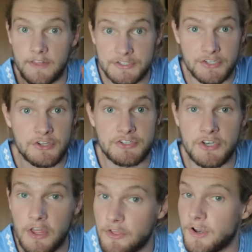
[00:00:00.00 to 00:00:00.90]
Now listen, there's
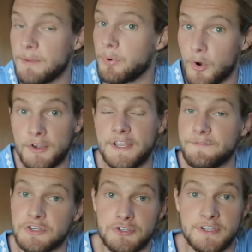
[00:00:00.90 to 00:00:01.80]
another important
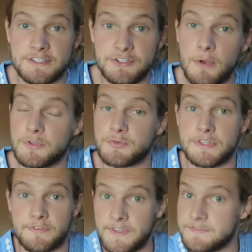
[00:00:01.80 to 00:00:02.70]
difference you need to know
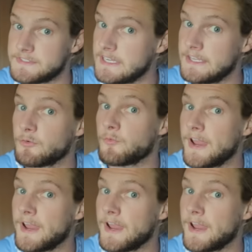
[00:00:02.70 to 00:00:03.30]
between the 15